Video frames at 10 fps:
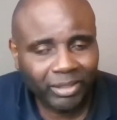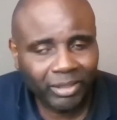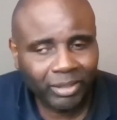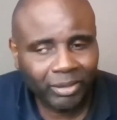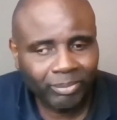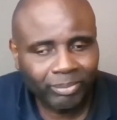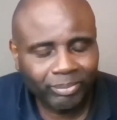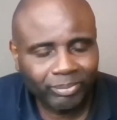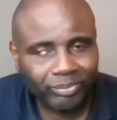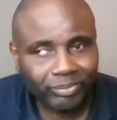
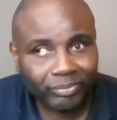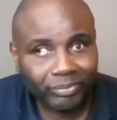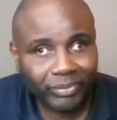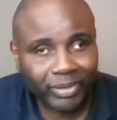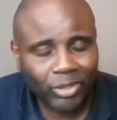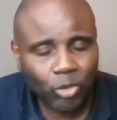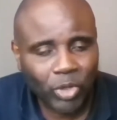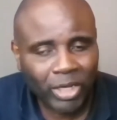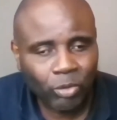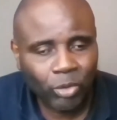
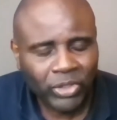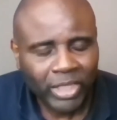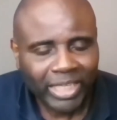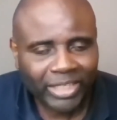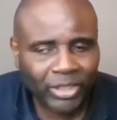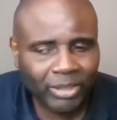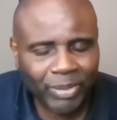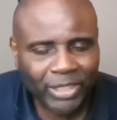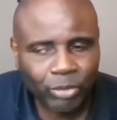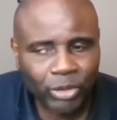who I was. I think the
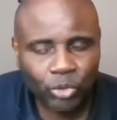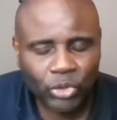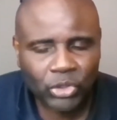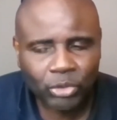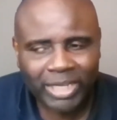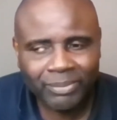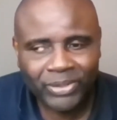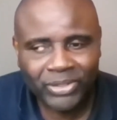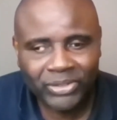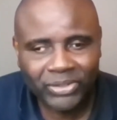best way to describe
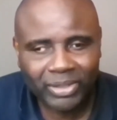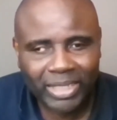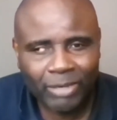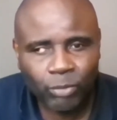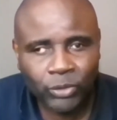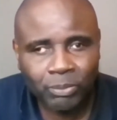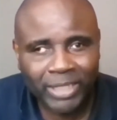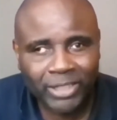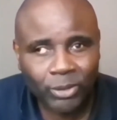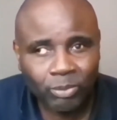it is, I once
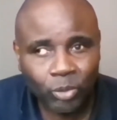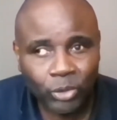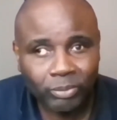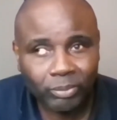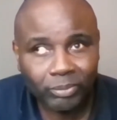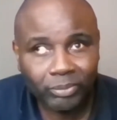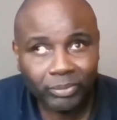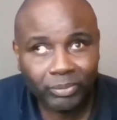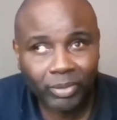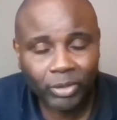met someone
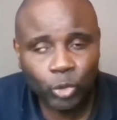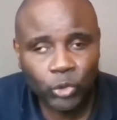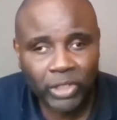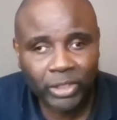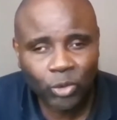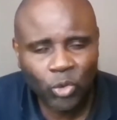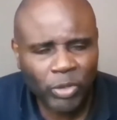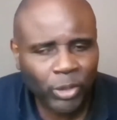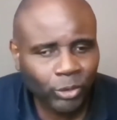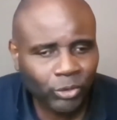who said, oh,
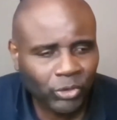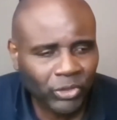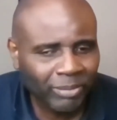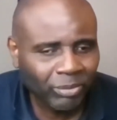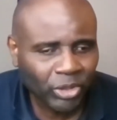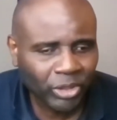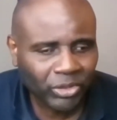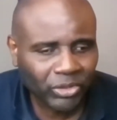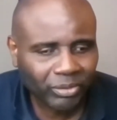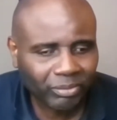we go to the same
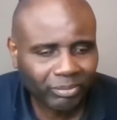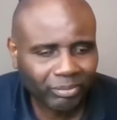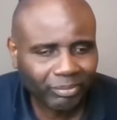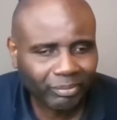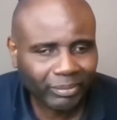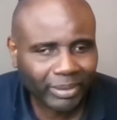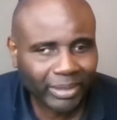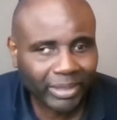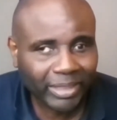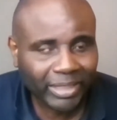church.
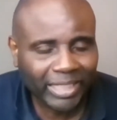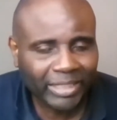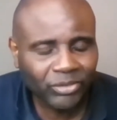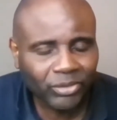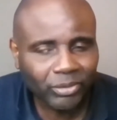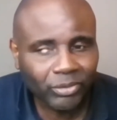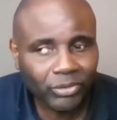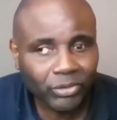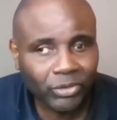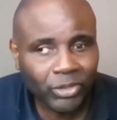And
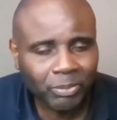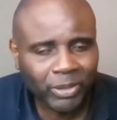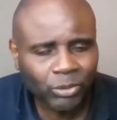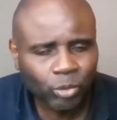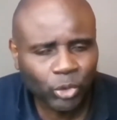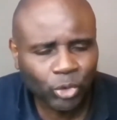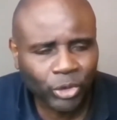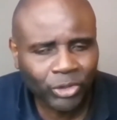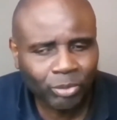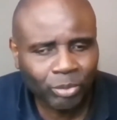this person was
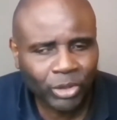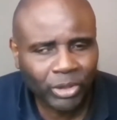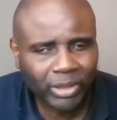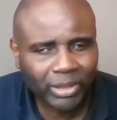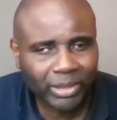talking to me